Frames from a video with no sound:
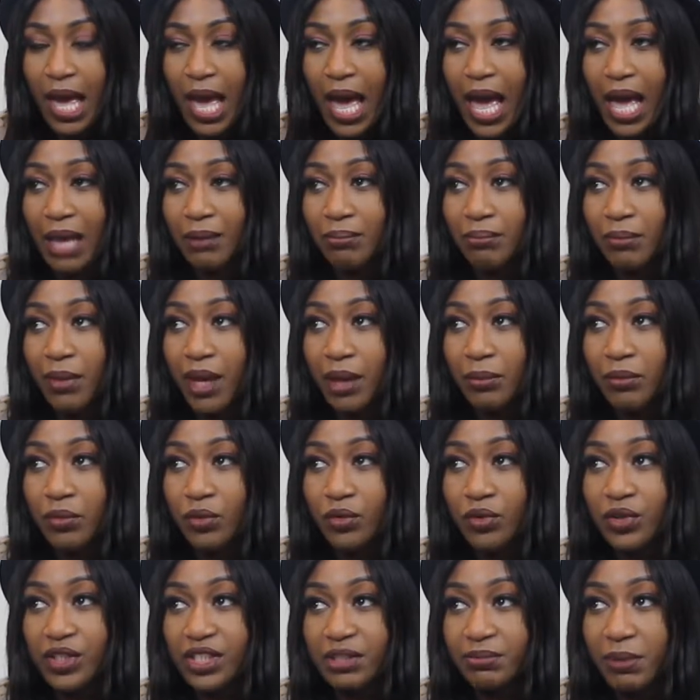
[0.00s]
And my
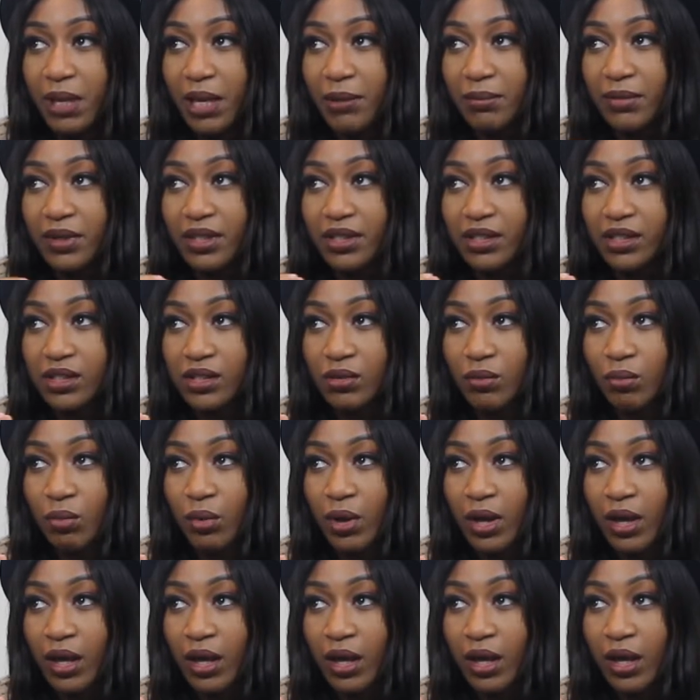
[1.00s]
mortgage payments
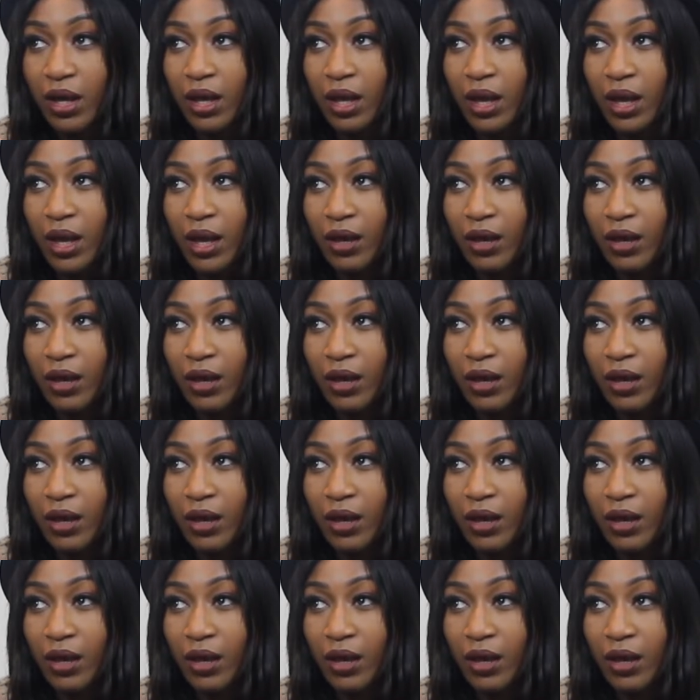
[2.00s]
were